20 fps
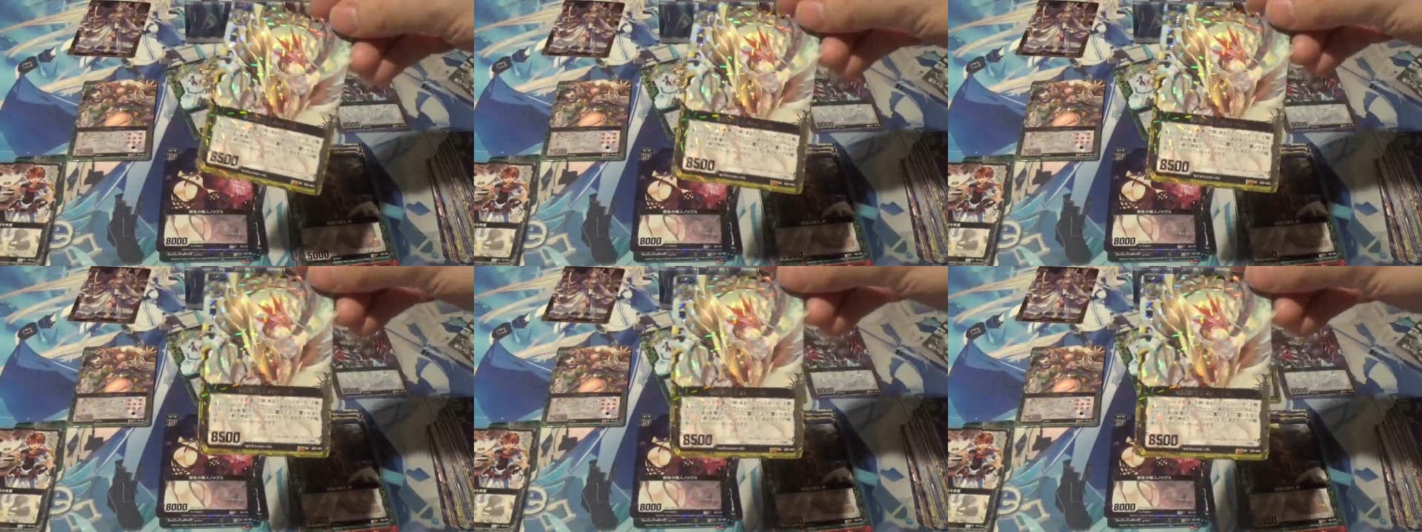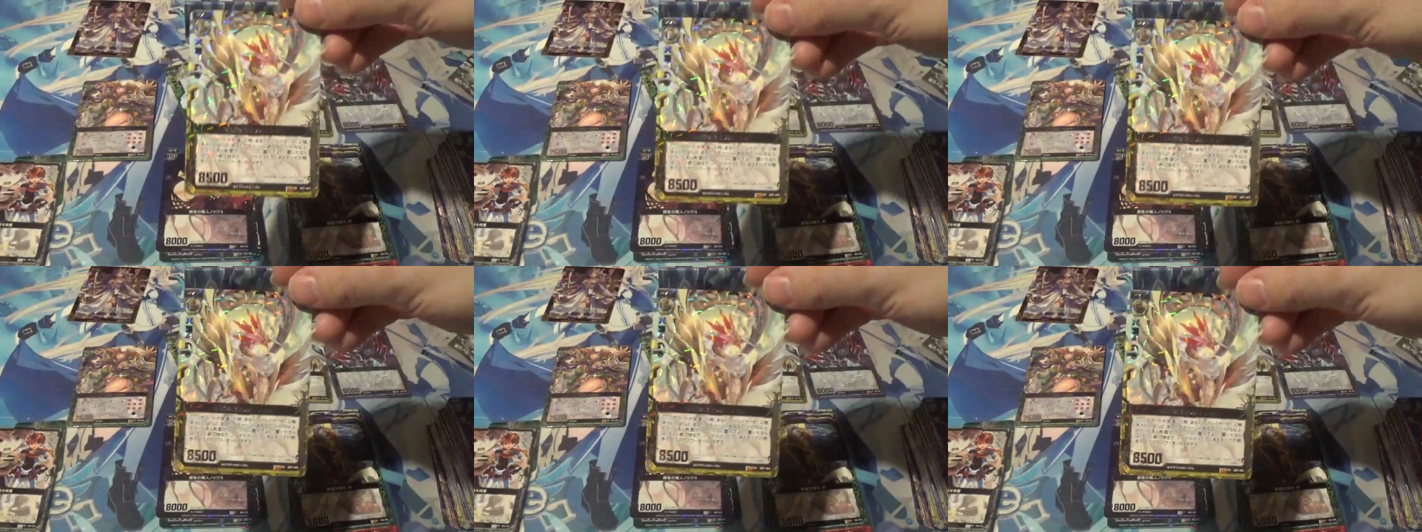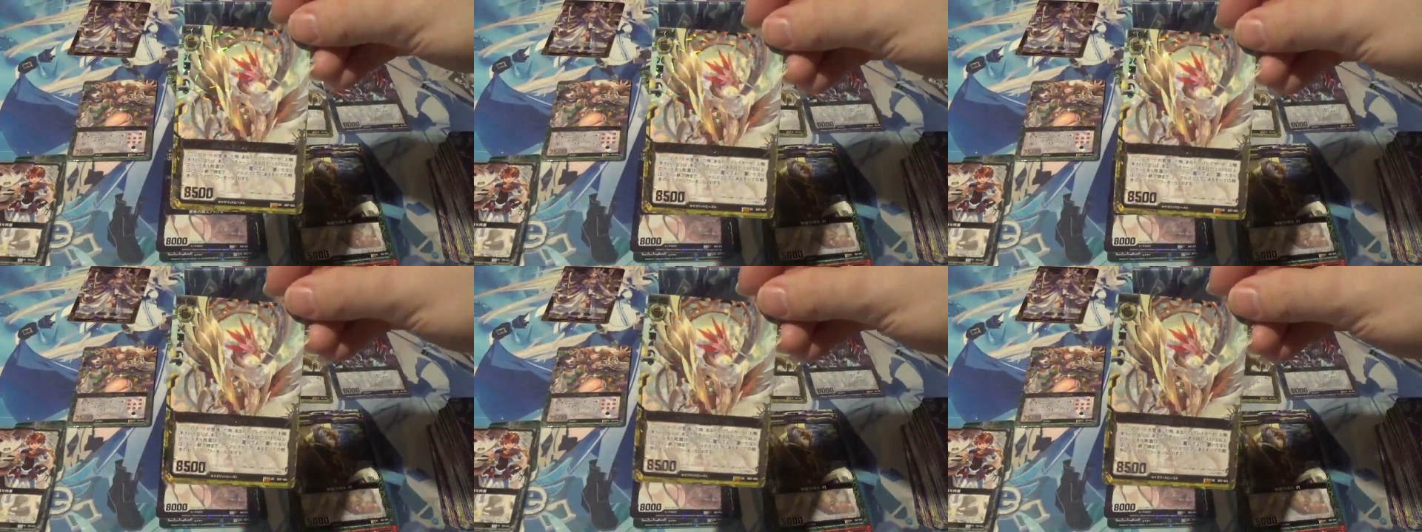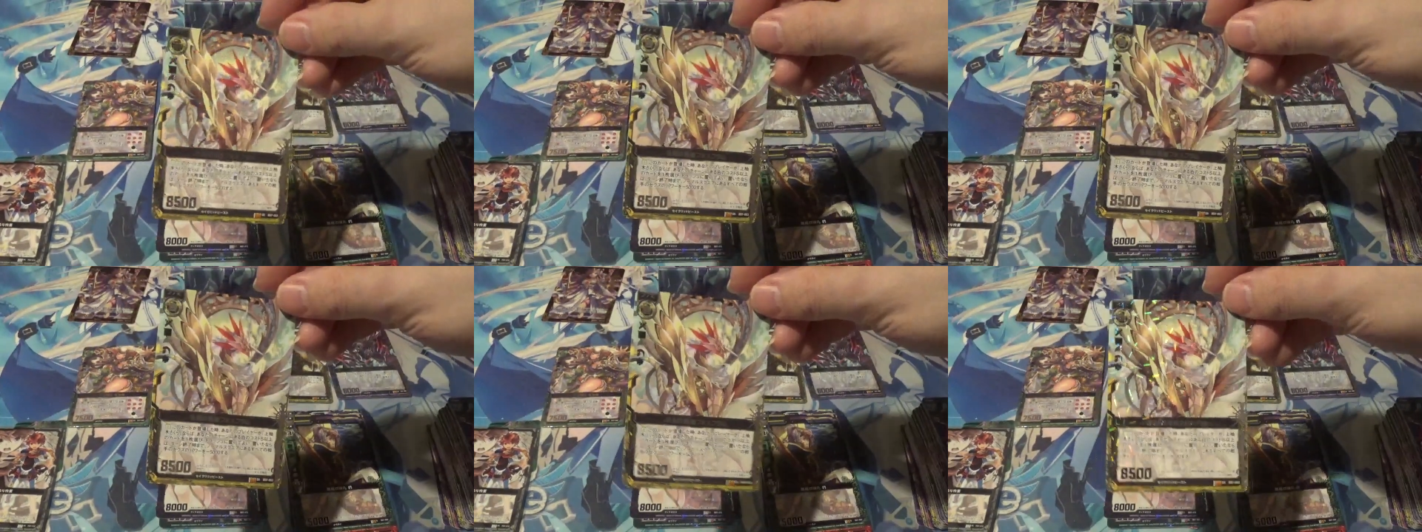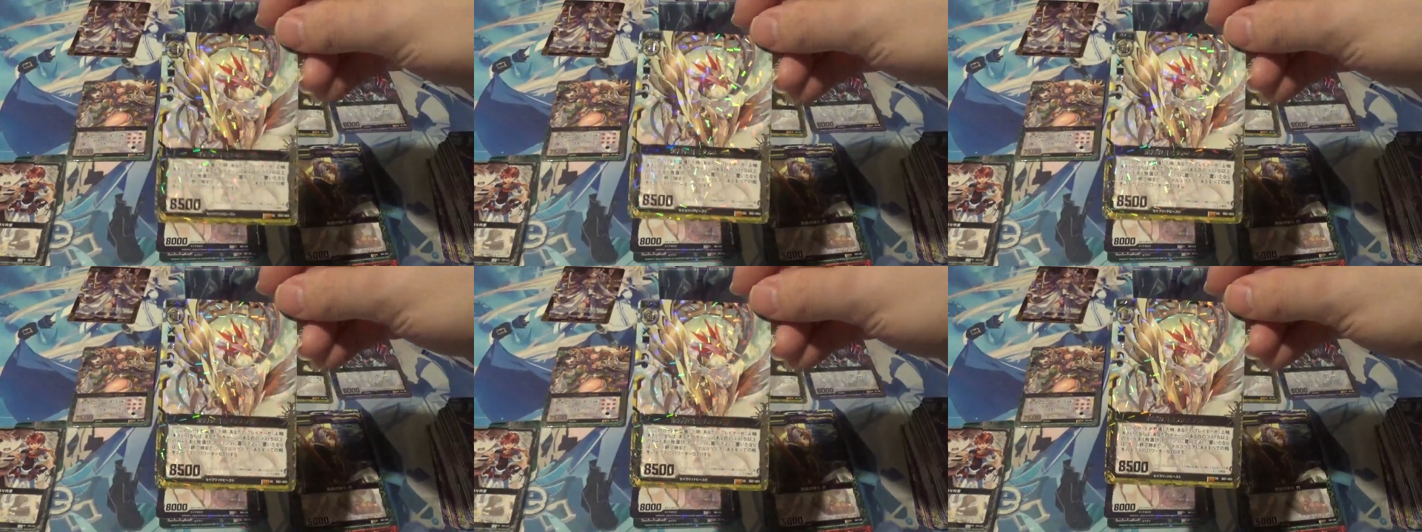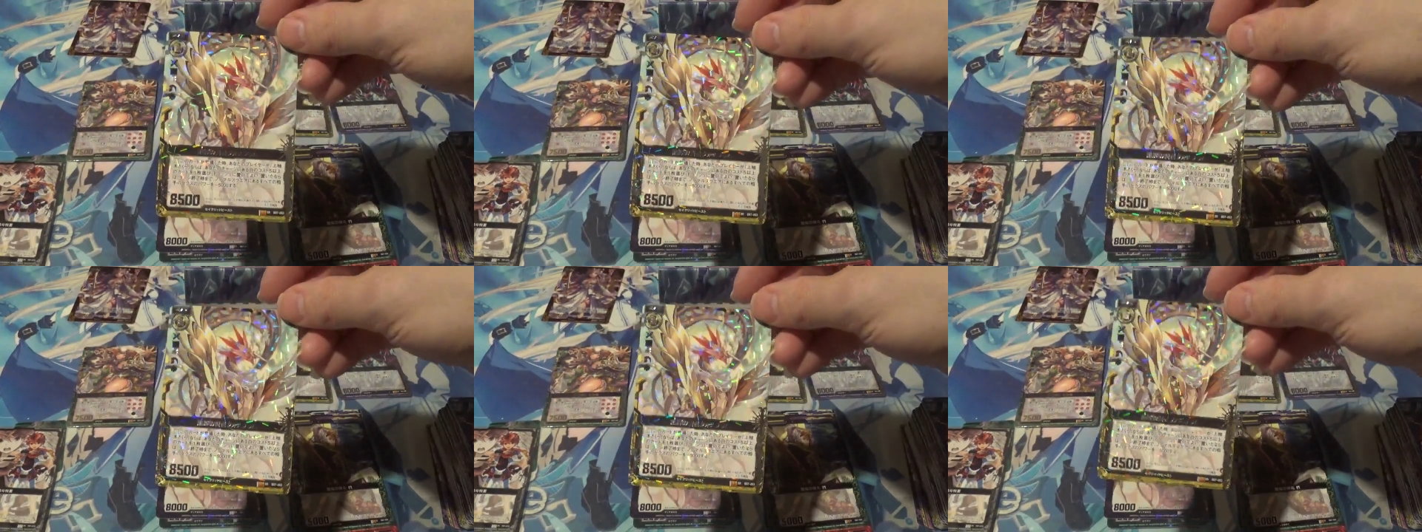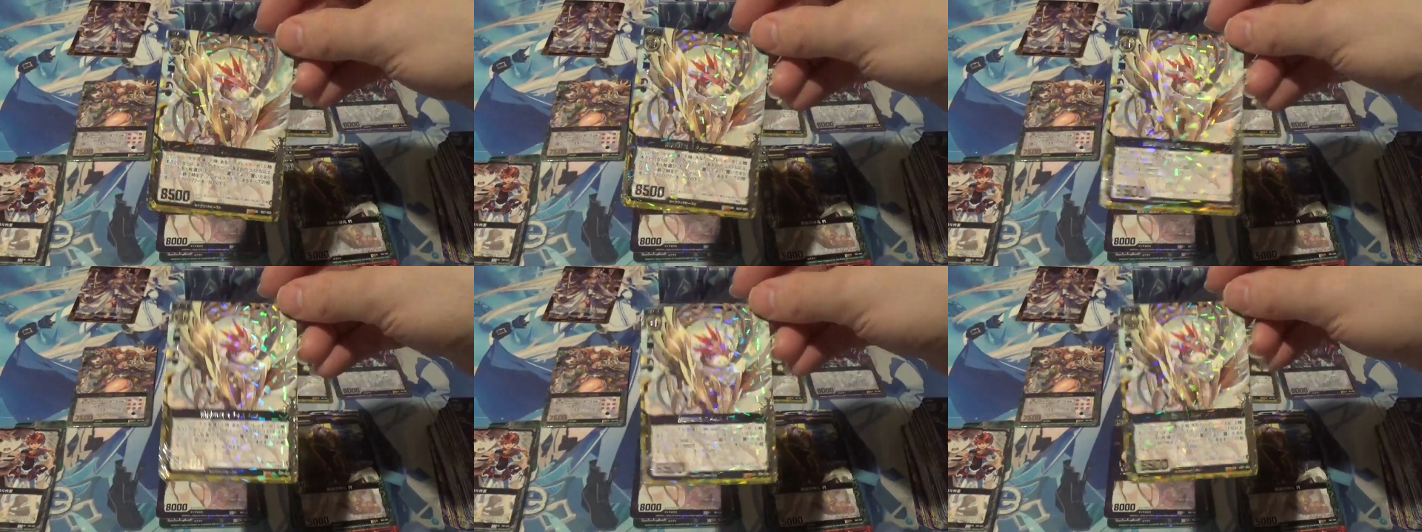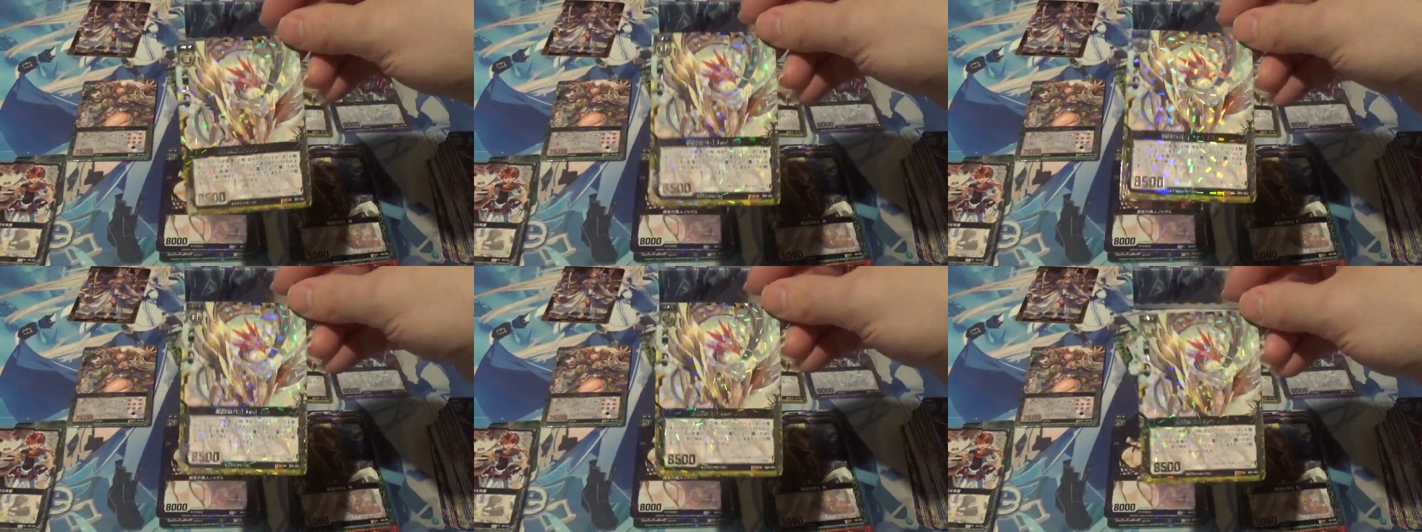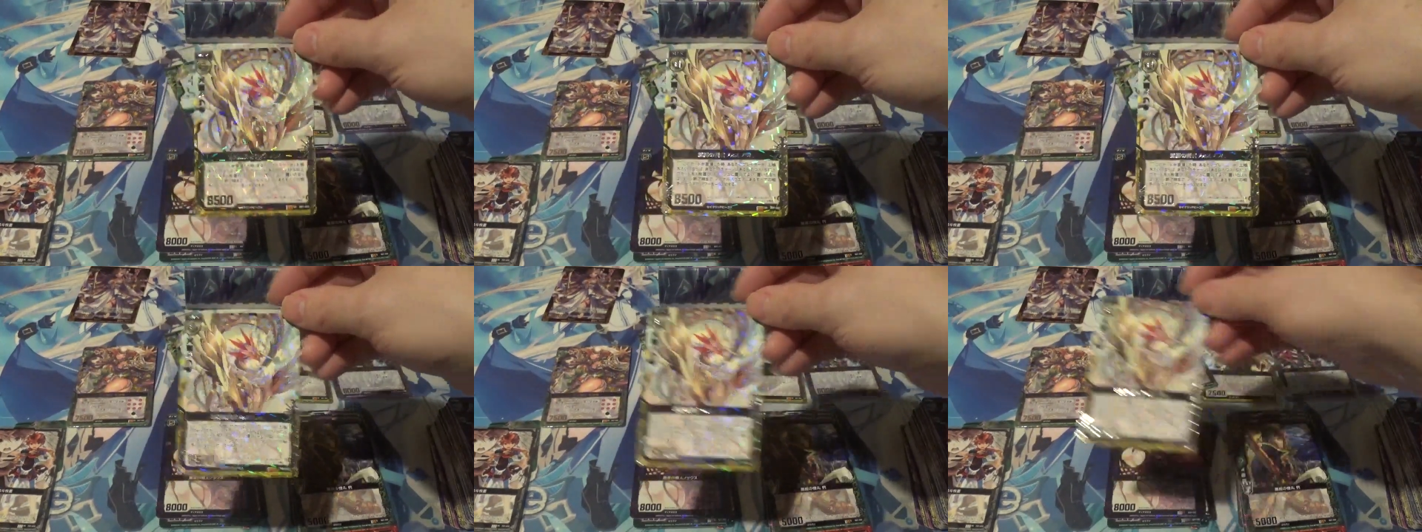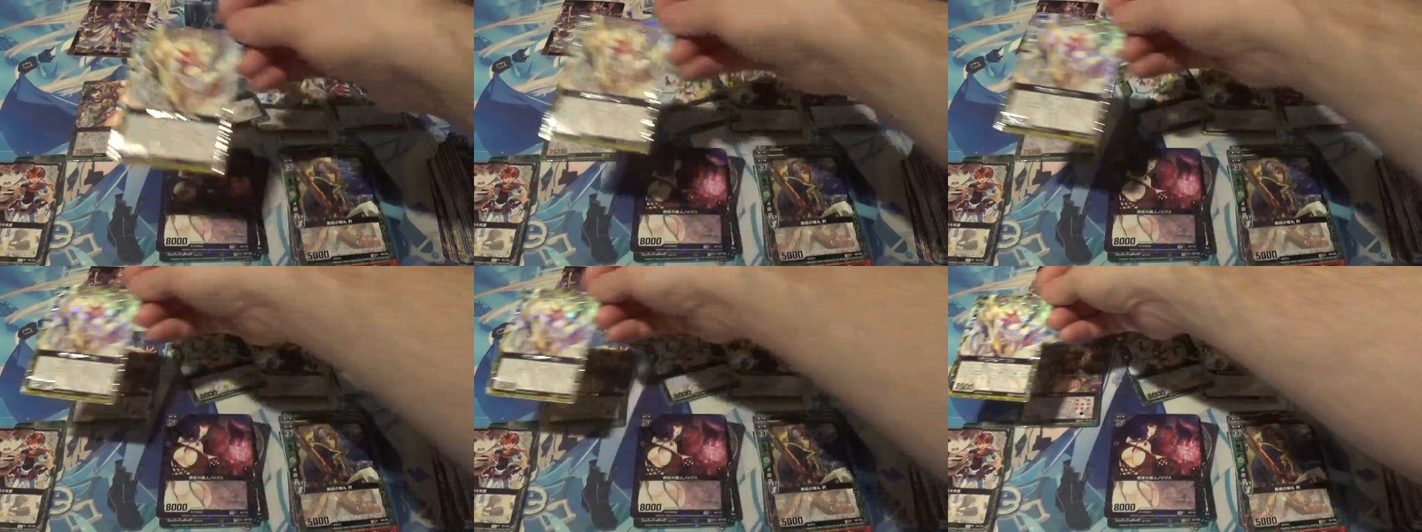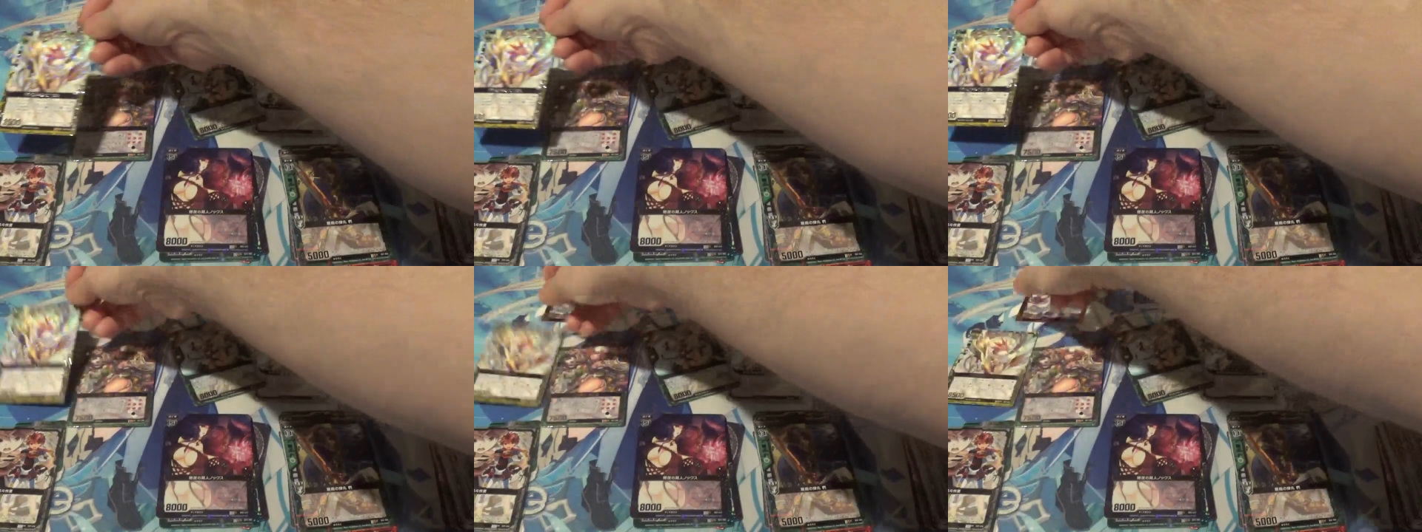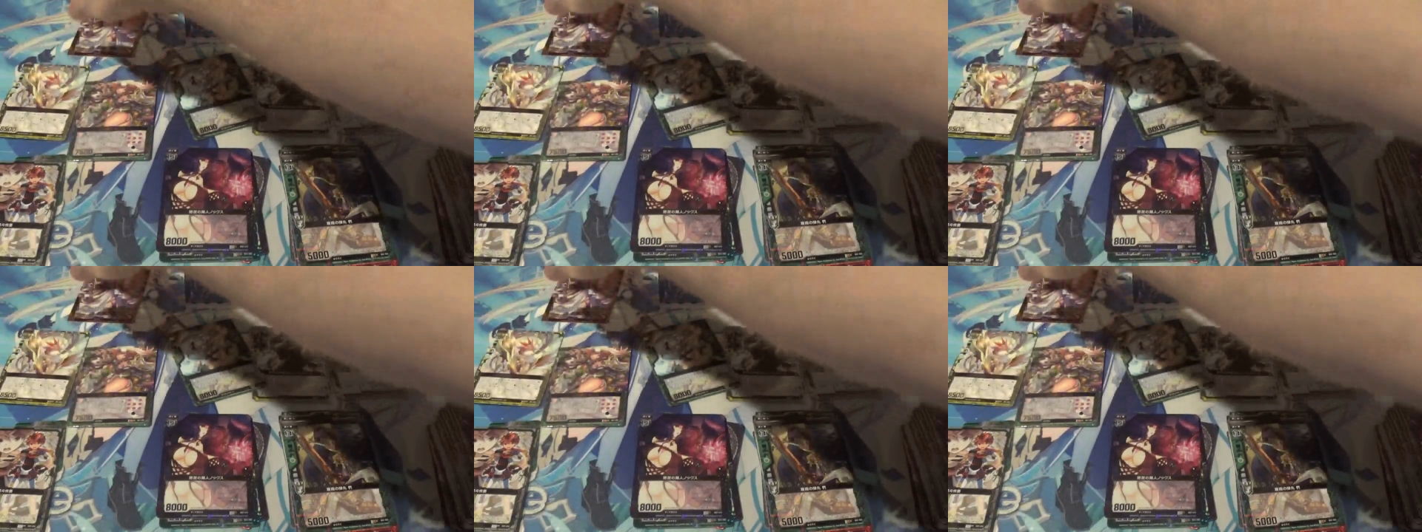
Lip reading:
[unreadable: no face in view]